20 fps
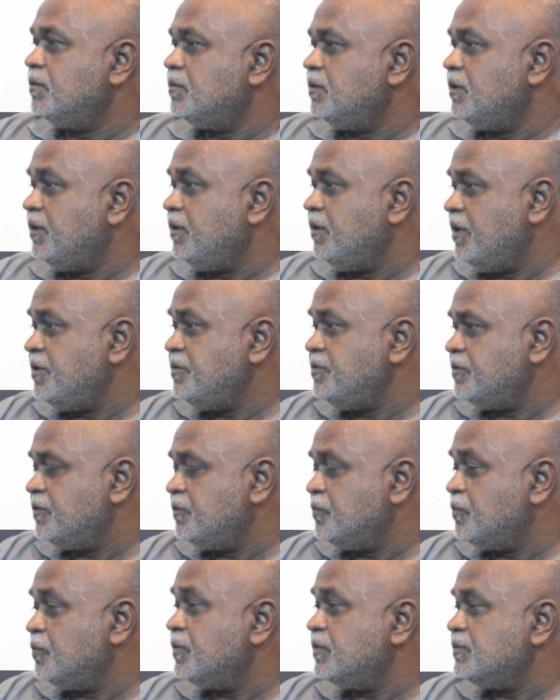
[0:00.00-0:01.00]
the endangered
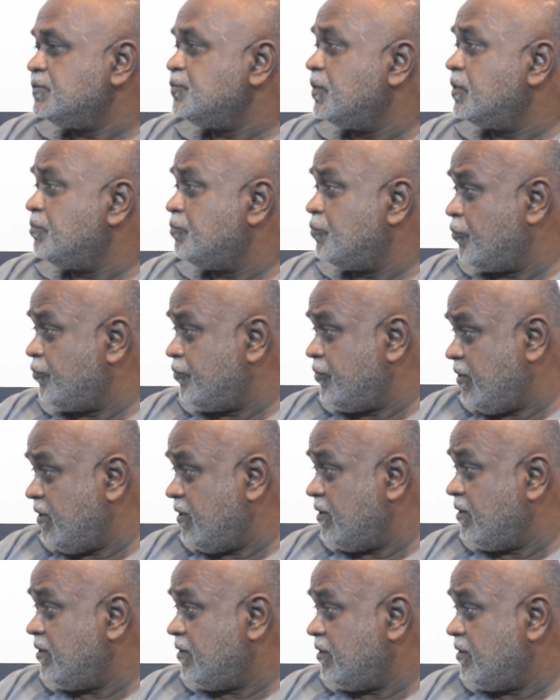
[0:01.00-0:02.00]
workers were brought
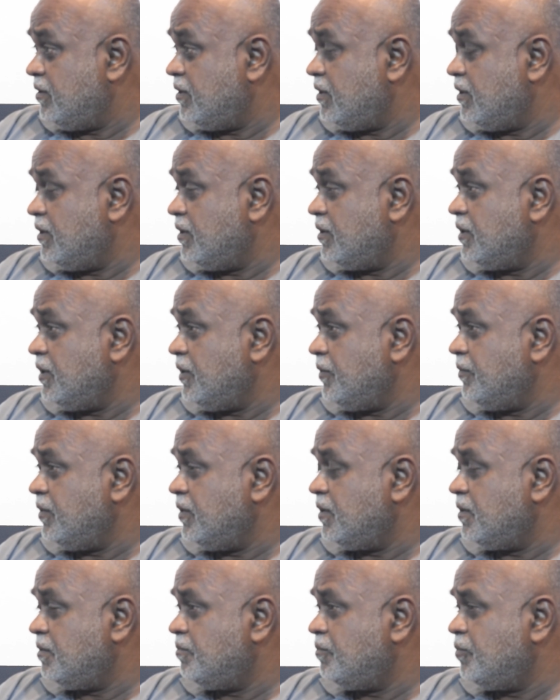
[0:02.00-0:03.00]
in, they were
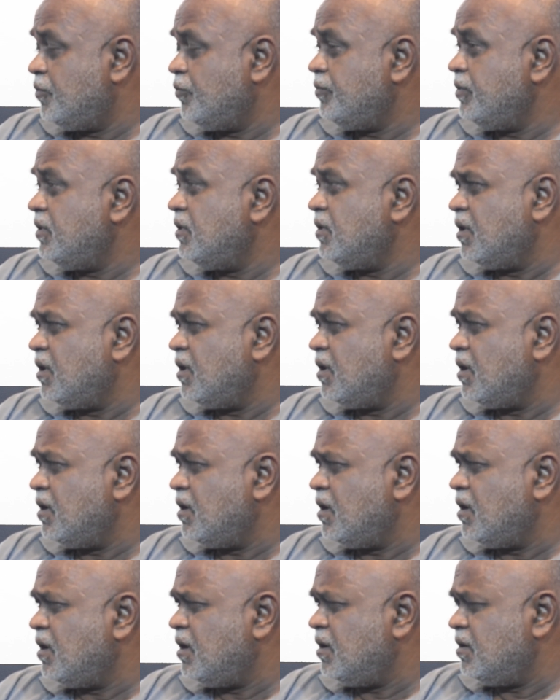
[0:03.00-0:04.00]
brought in
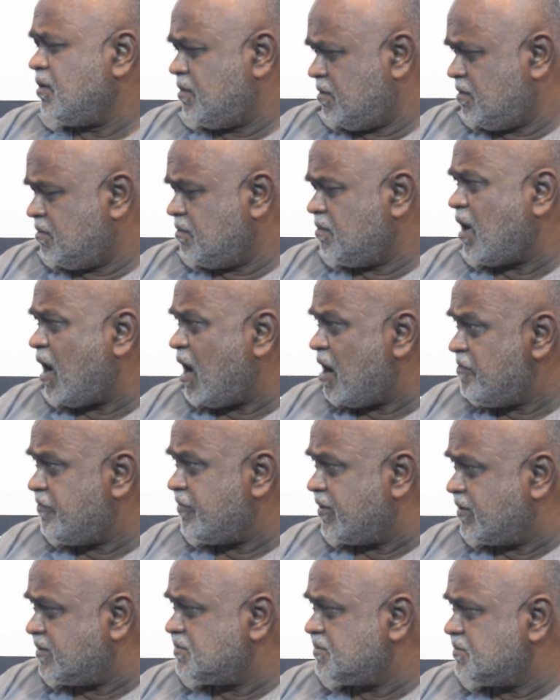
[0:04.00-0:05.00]

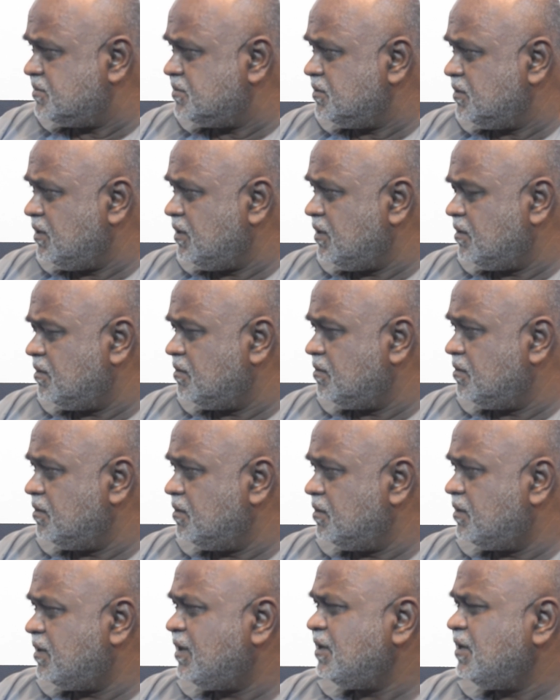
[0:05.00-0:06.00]
hundreds in
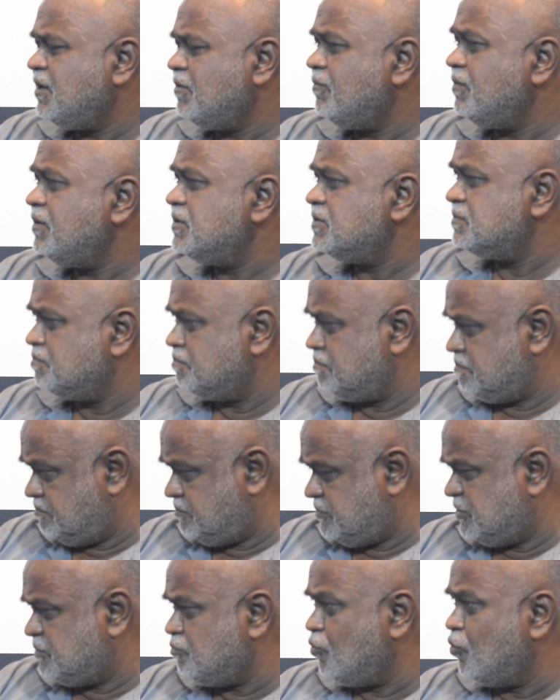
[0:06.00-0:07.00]
relatively
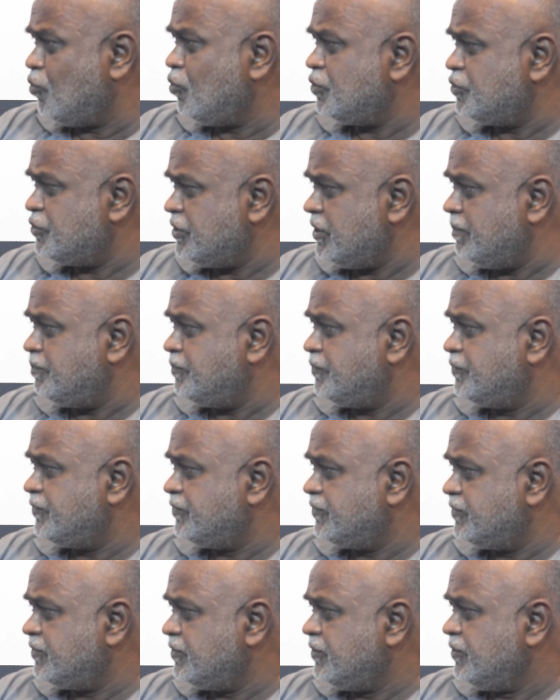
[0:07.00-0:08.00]
small ships.
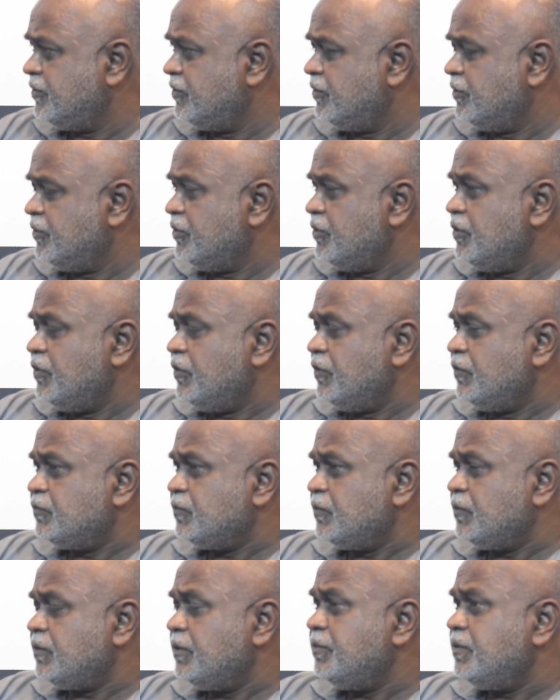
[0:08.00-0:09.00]
So
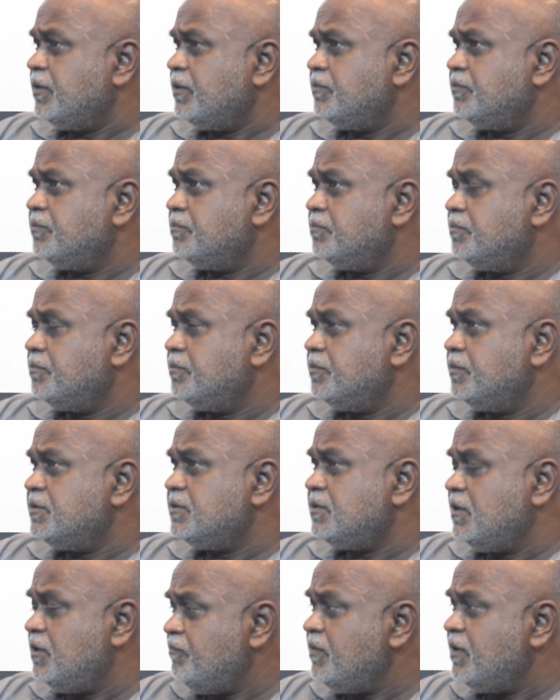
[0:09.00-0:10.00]
the
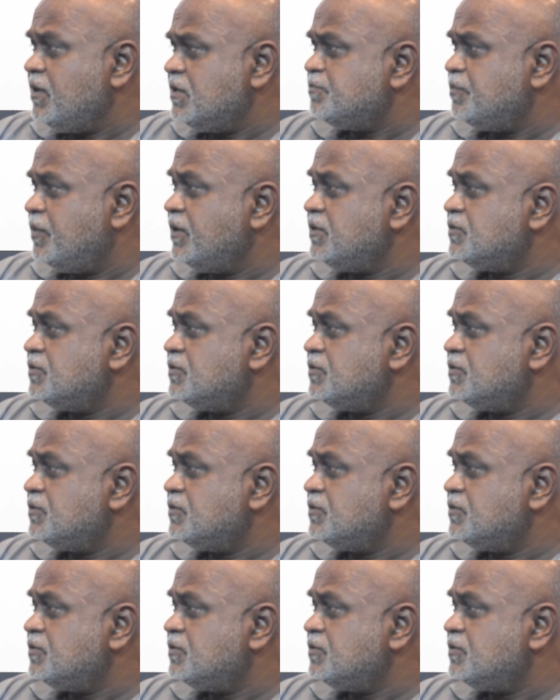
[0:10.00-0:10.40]
living space